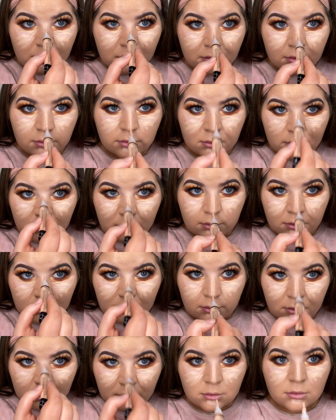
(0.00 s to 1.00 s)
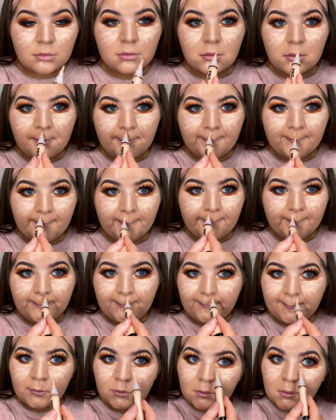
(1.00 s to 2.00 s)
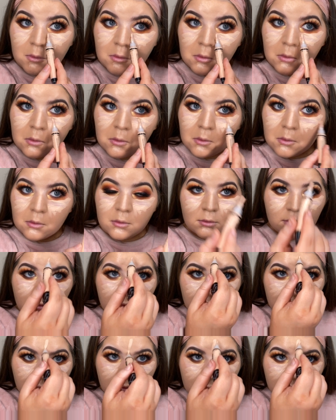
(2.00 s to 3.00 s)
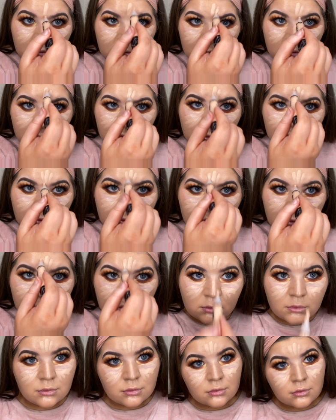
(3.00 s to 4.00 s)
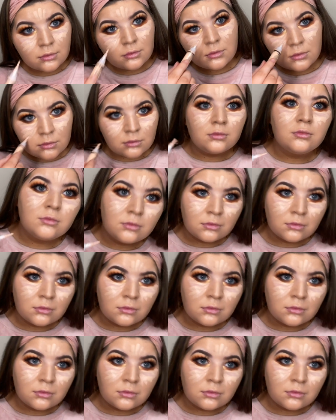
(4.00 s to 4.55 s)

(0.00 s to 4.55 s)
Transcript: and try not to swipe it. Then I went in with the LA Girl Pro Concealer